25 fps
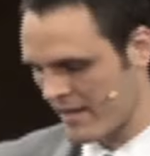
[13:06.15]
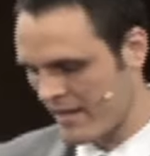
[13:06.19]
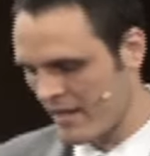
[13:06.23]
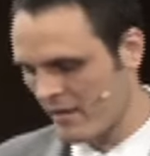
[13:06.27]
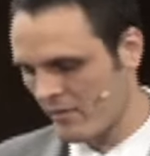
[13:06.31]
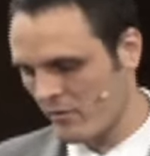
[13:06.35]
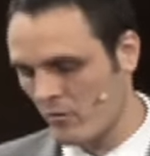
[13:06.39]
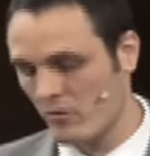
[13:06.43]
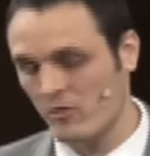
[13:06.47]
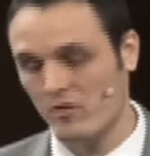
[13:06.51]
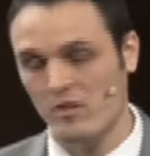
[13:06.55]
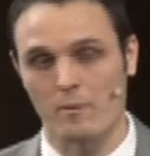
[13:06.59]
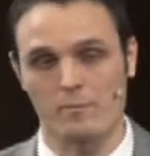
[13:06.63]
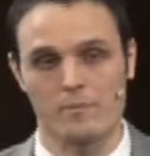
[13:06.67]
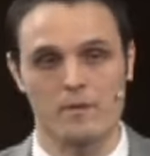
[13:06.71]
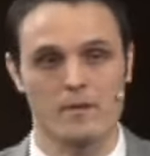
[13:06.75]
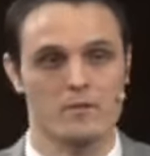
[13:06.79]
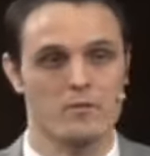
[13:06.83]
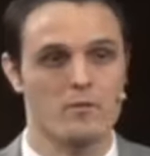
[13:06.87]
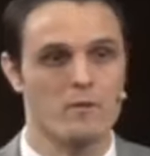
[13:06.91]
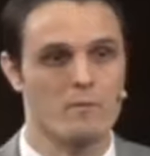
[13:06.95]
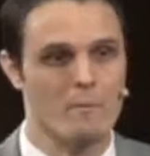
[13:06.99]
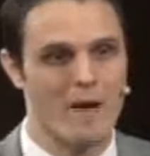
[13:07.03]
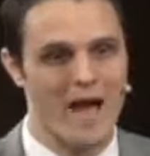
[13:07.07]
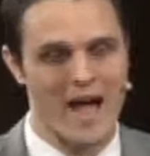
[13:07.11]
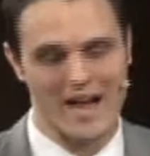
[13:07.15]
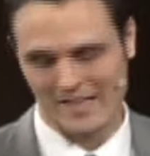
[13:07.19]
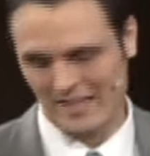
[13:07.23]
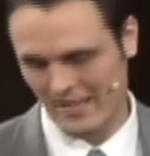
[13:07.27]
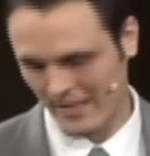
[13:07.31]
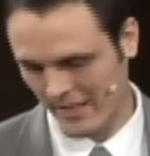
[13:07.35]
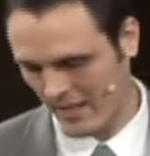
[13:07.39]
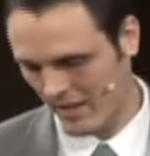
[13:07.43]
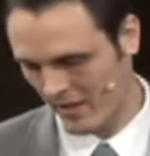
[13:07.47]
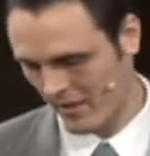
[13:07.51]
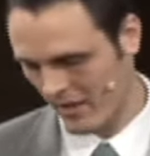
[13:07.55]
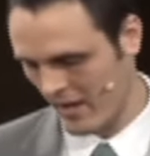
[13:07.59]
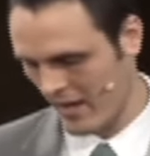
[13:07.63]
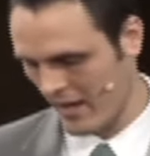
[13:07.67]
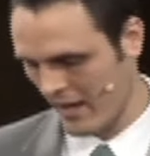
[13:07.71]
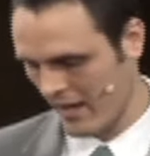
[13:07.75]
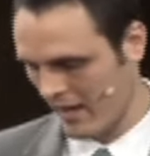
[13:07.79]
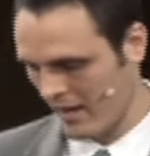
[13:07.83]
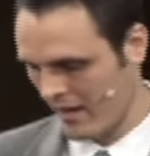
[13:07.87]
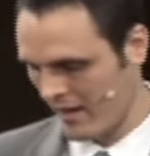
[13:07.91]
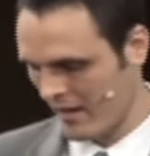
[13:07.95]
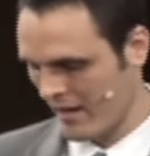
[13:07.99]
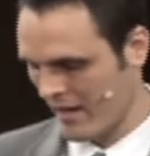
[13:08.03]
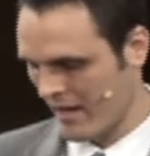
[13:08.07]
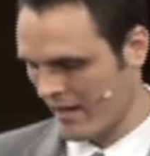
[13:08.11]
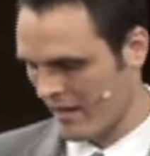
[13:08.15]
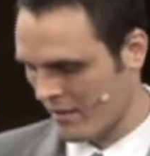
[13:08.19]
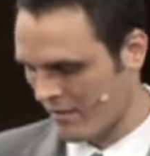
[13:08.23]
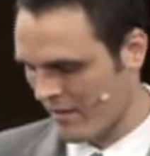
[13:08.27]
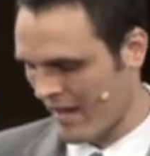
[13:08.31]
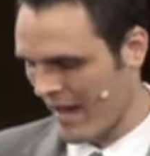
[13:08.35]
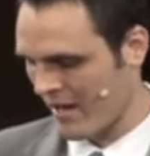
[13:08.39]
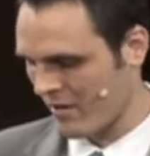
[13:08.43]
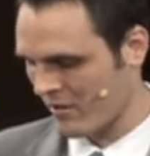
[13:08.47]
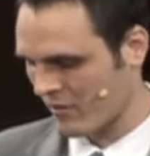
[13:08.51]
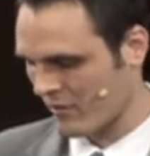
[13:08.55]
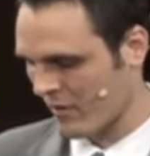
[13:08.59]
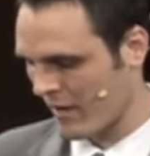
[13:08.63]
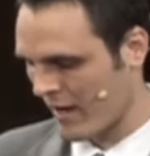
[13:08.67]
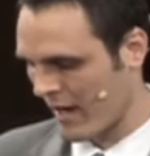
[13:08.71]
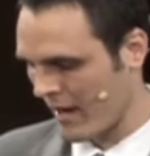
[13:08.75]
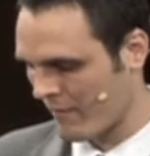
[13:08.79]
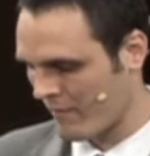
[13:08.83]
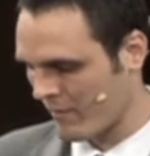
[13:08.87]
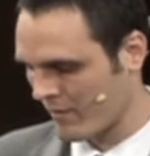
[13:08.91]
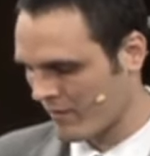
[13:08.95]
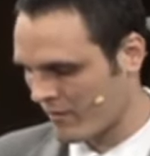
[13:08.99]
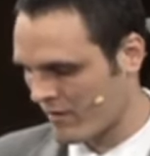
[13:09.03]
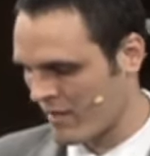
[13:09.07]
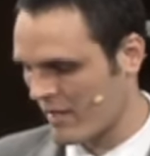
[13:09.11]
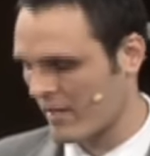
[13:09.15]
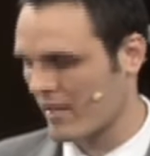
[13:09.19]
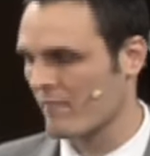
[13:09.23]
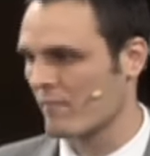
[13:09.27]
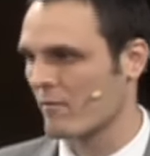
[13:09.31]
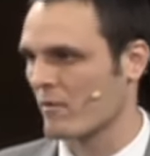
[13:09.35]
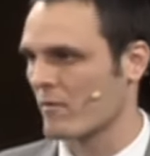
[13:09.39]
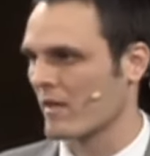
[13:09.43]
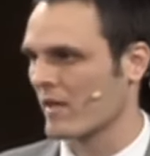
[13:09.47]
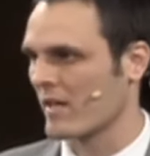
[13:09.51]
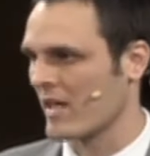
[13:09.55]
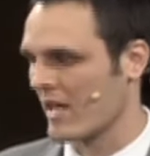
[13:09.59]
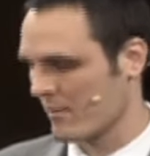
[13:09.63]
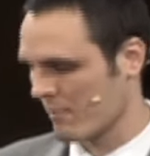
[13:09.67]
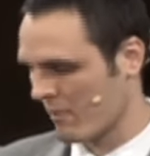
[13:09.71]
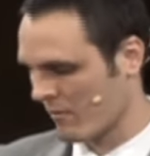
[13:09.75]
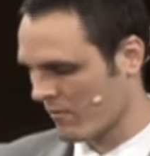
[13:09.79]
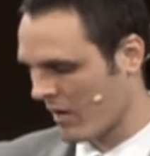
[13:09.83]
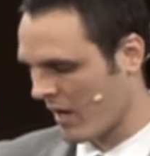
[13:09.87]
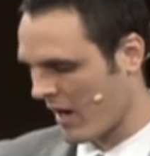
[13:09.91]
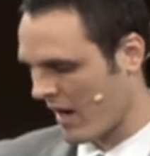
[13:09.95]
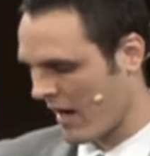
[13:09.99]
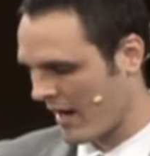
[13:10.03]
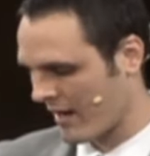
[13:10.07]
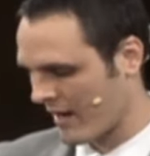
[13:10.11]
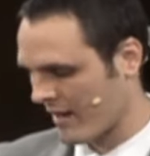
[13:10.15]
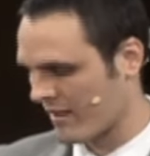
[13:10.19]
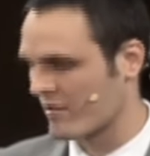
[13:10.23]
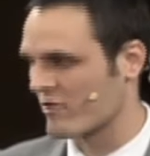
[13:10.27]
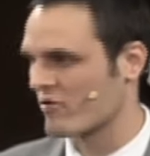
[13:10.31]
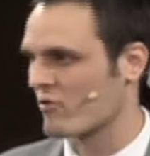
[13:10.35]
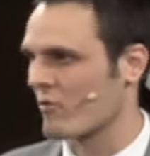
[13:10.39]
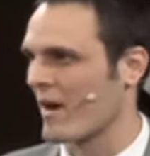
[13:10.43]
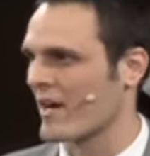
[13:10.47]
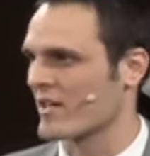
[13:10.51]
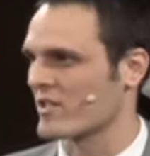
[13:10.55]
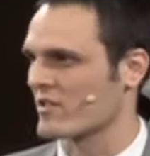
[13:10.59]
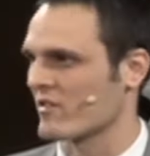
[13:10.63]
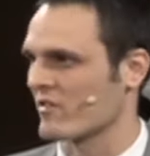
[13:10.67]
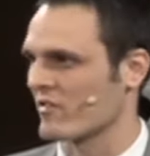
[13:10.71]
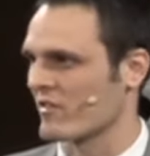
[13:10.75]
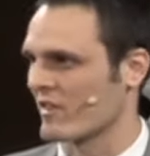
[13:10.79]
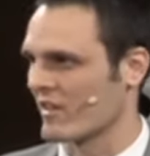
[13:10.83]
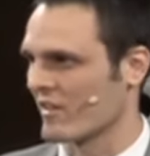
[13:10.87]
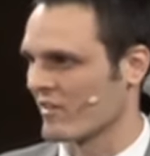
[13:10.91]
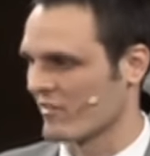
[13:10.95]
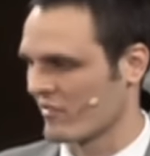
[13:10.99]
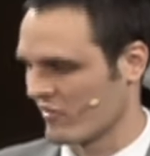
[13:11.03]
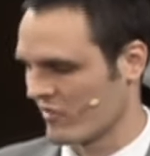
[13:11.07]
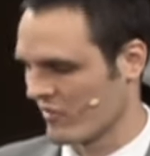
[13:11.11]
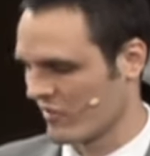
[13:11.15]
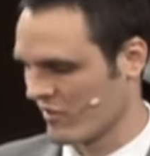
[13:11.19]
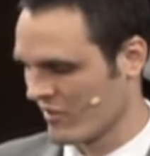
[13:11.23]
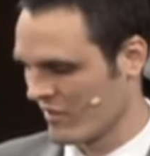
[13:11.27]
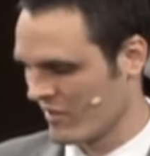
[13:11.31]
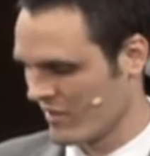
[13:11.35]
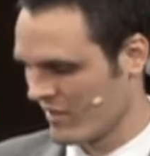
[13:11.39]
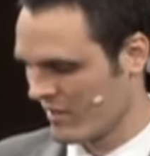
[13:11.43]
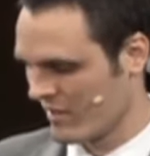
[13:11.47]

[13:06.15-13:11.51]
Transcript: it did do something to impact Lily and Nathaniel's life in seeking for the kingdom of God and his righteousness.